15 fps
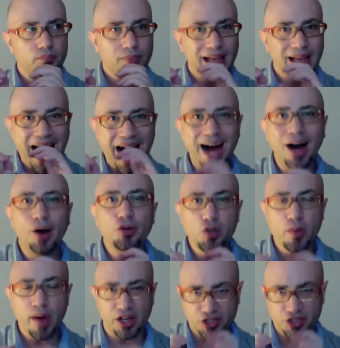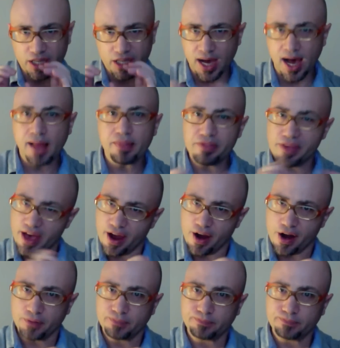How you actually got there